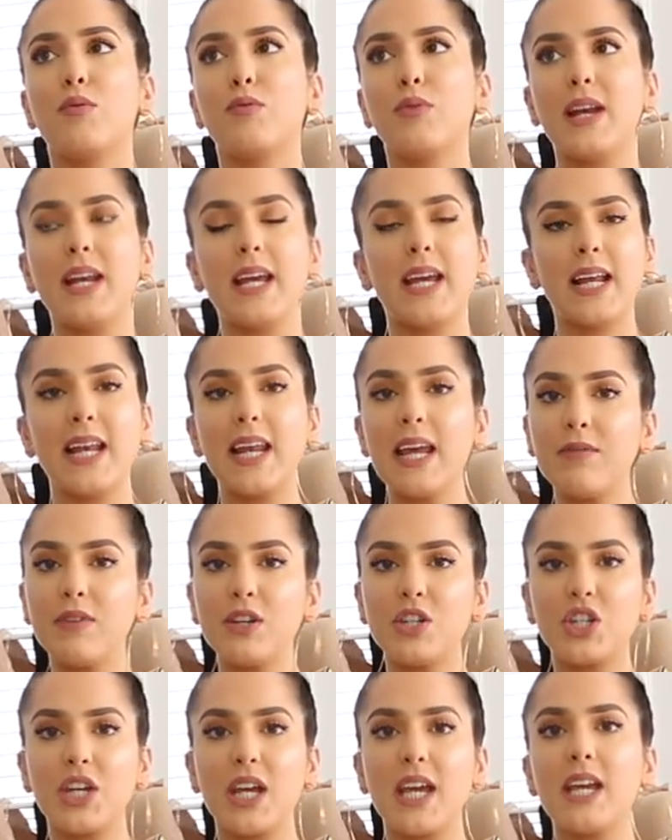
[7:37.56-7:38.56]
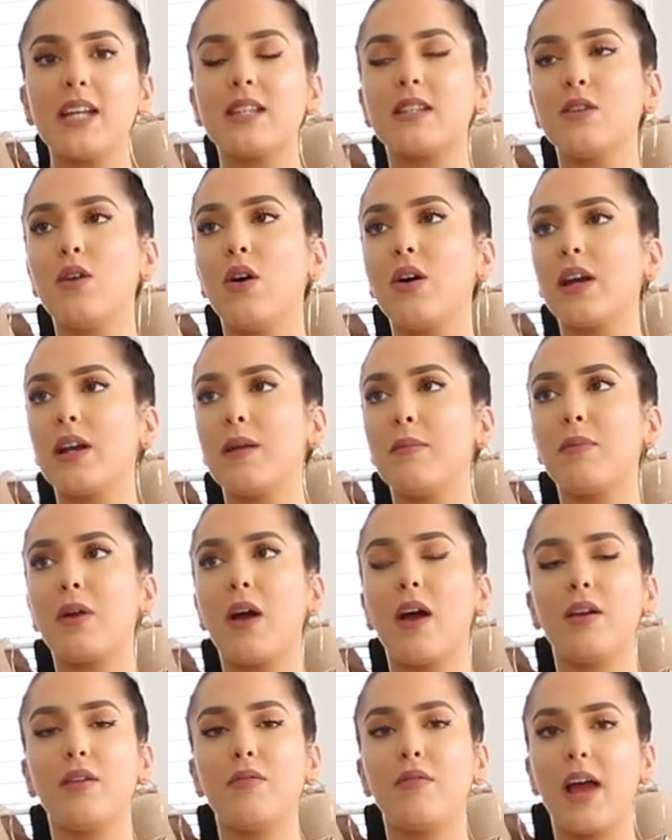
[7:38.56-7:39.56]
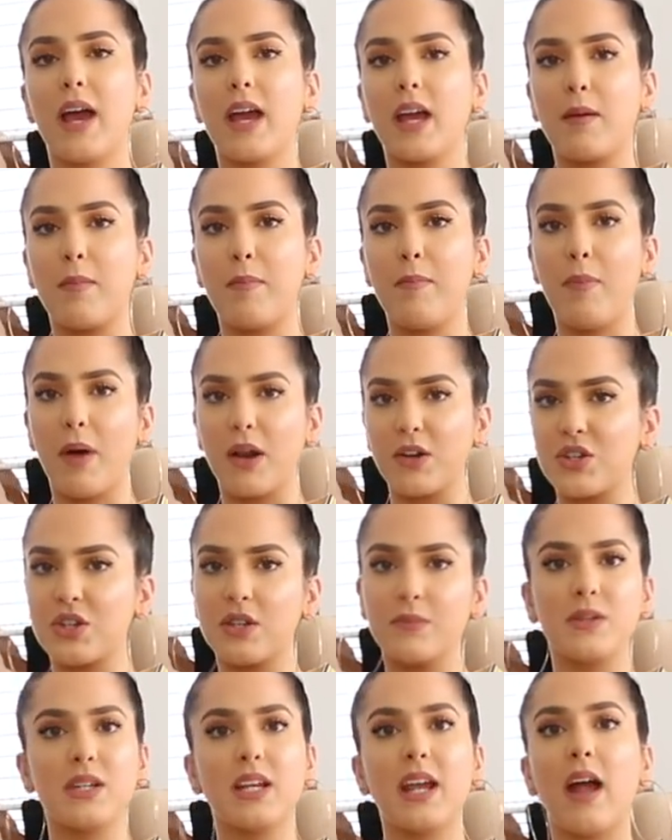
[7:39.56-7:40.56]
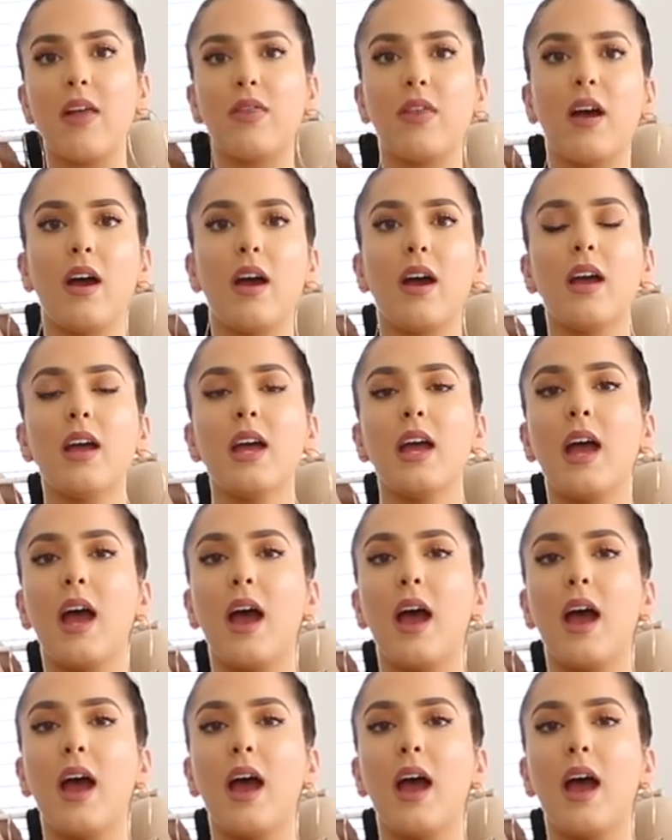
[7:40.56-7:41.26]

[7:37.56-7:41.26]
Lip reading: really cleavagey, it's not going to kind of like bunch them together.